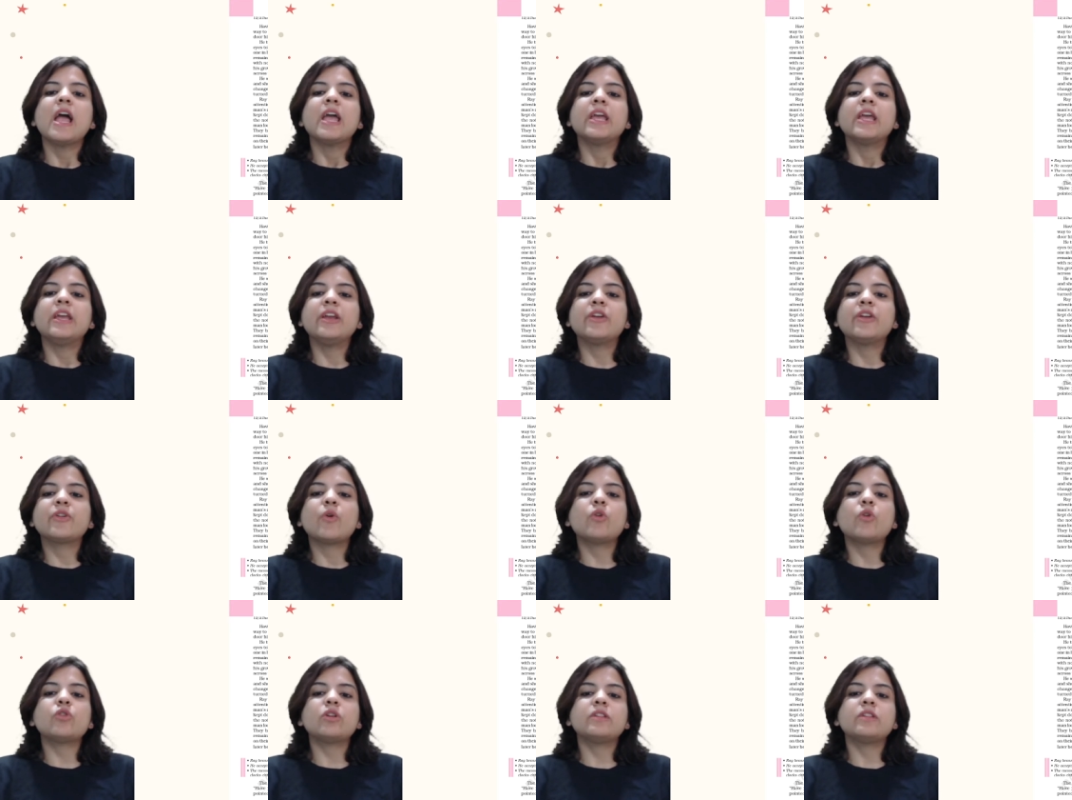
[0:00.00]
He
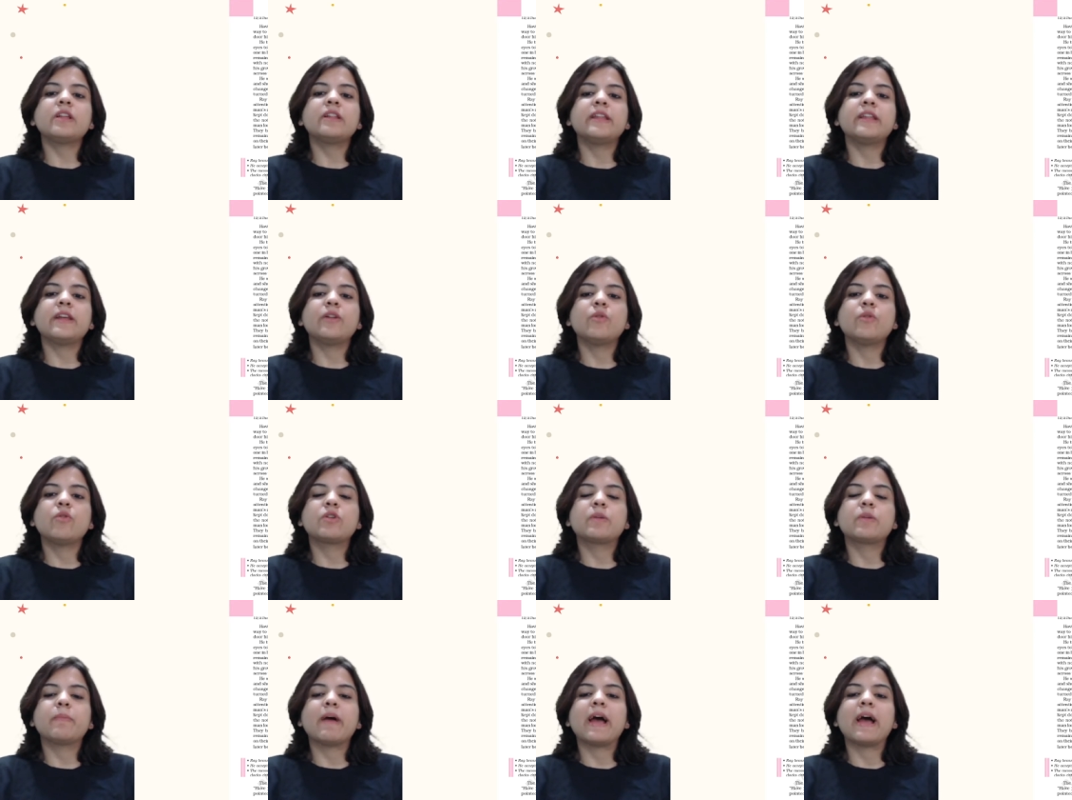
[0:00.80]
wrote on the
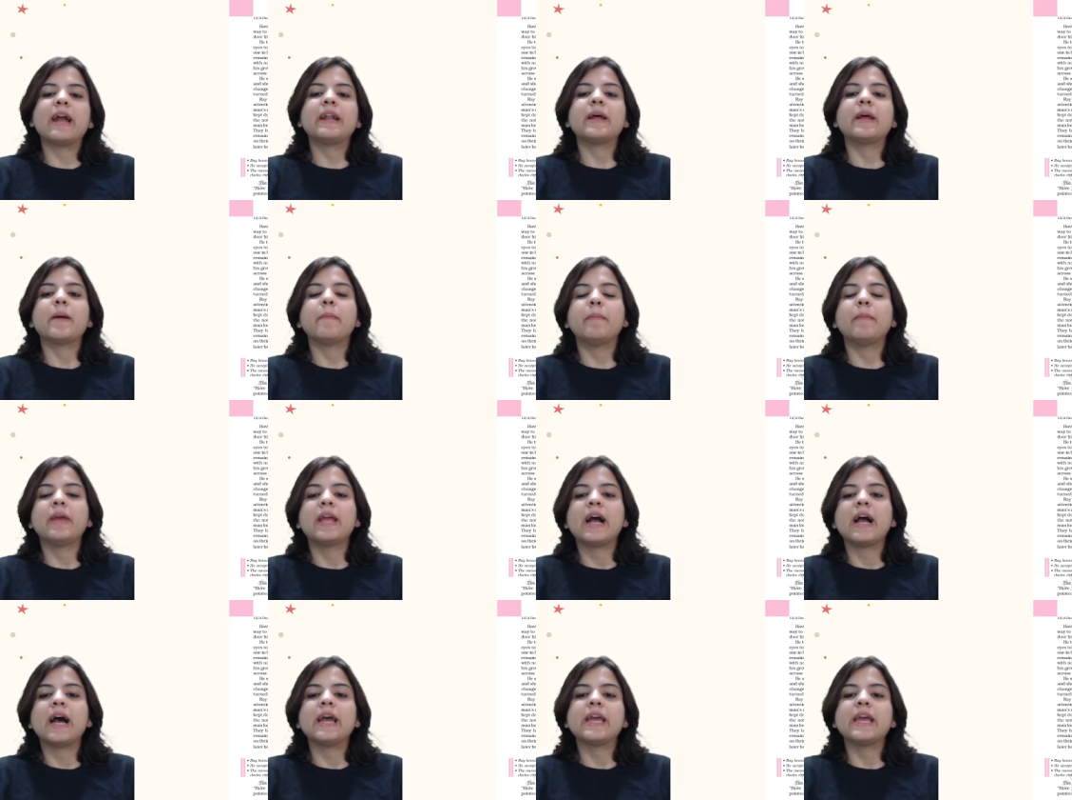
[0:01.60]
notepad, "May
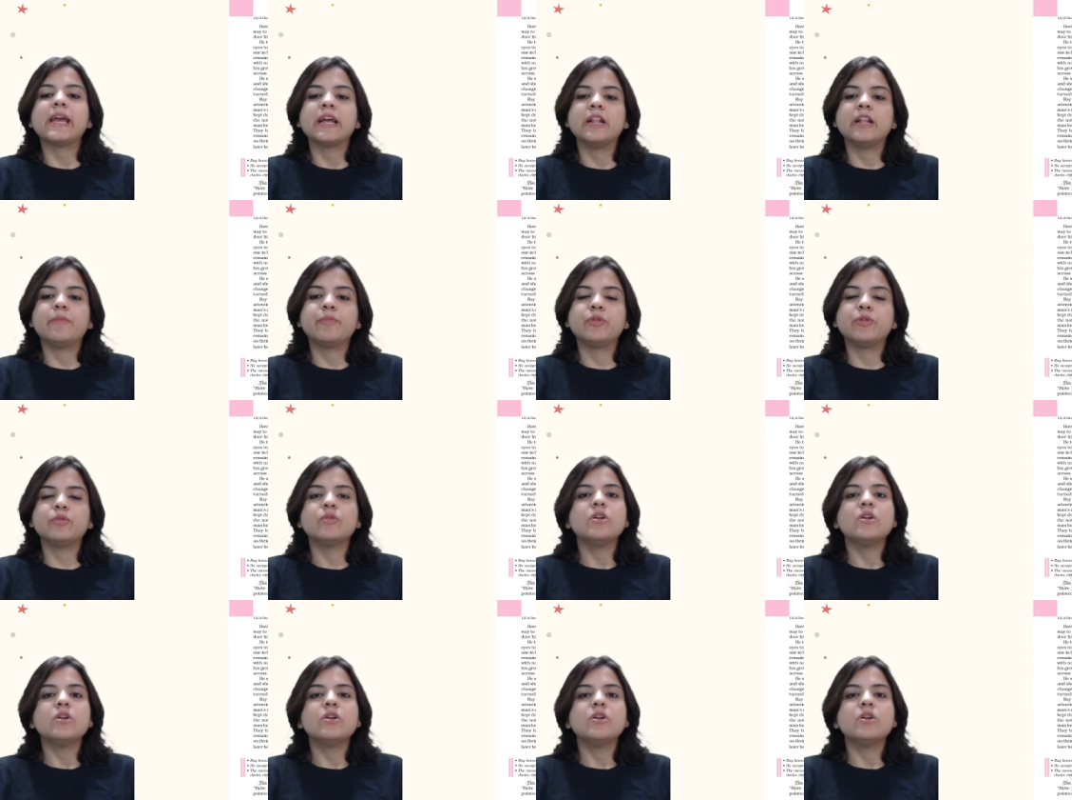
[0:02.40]
I help you?"